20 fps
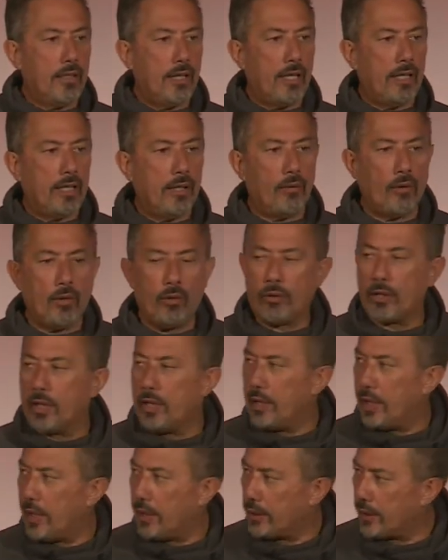And they were
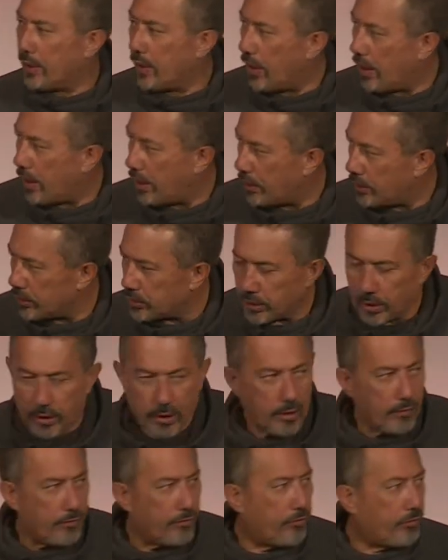looking down the aisles at
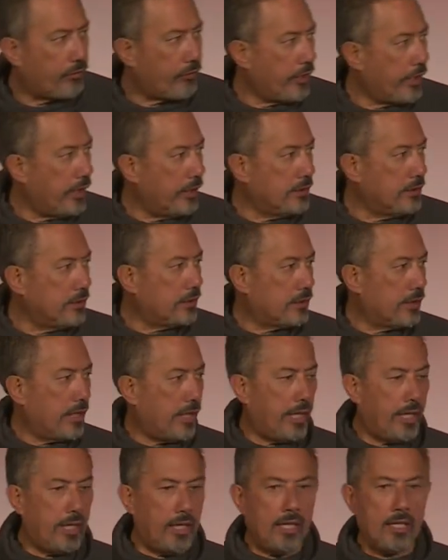their friends
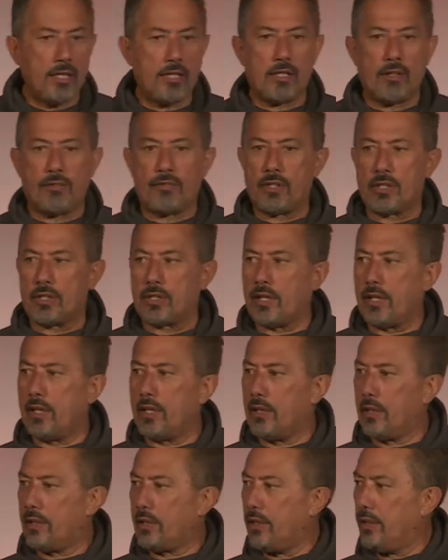as if to
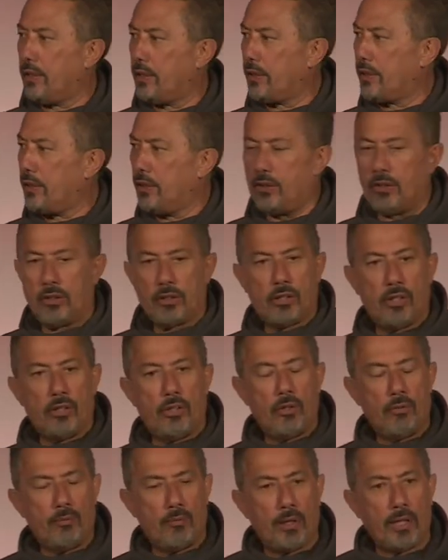say, can
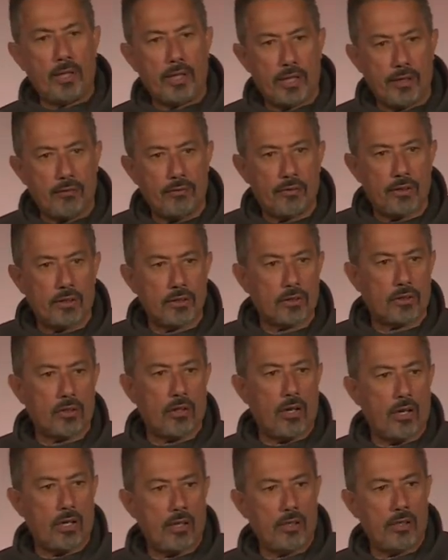you believe this
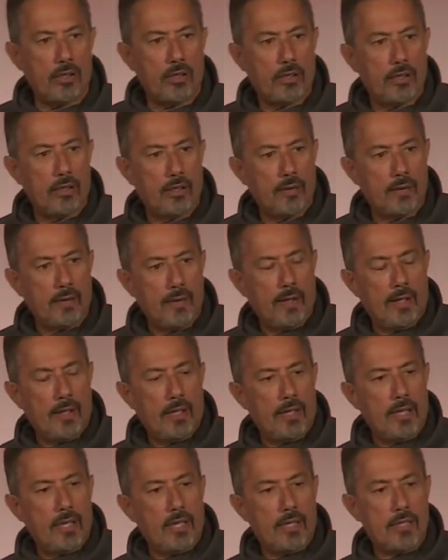guy?
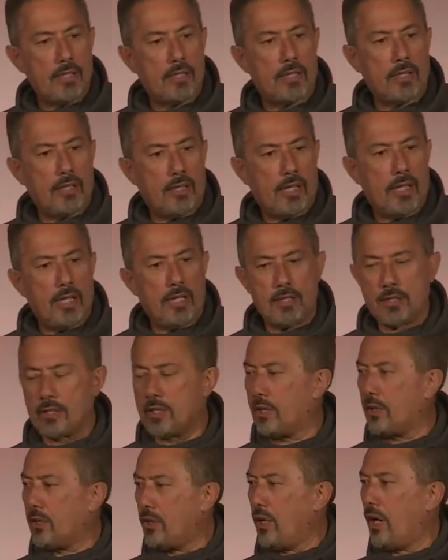Here's
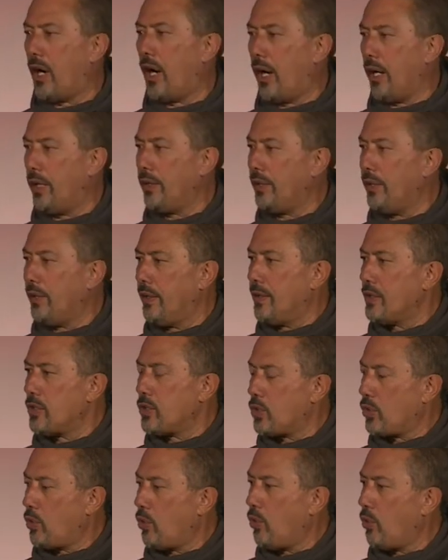a guy
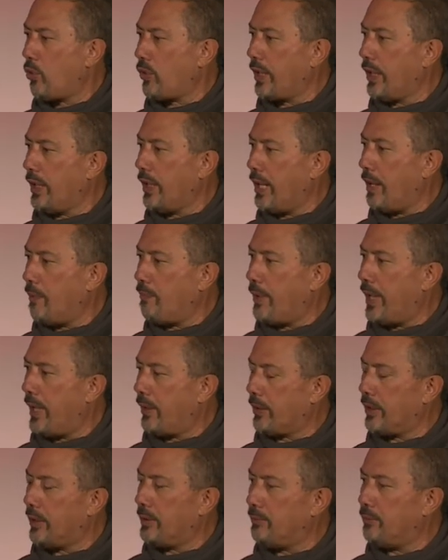talking
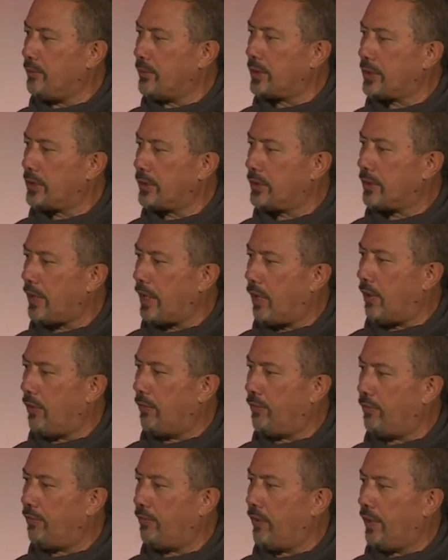about
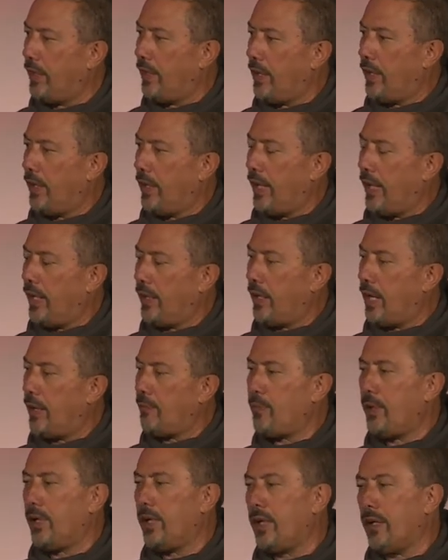himself. And I
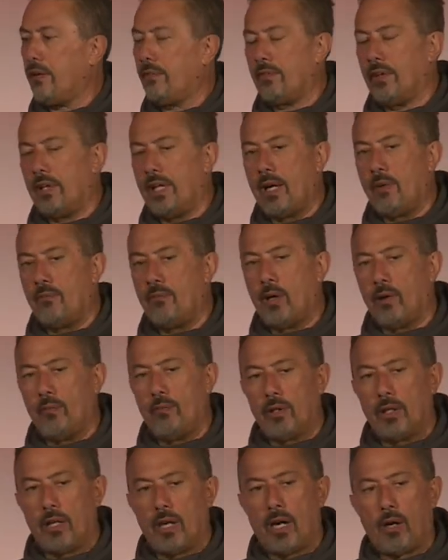believe in that
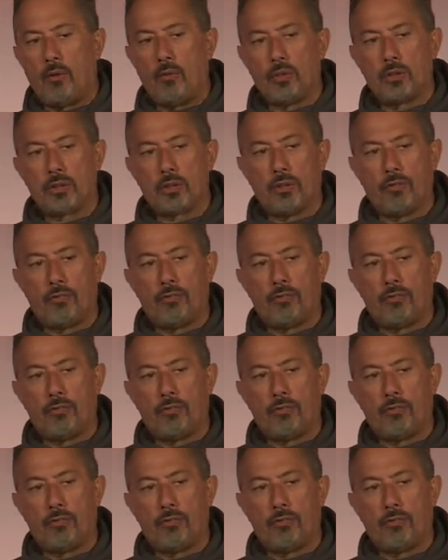moment, I was the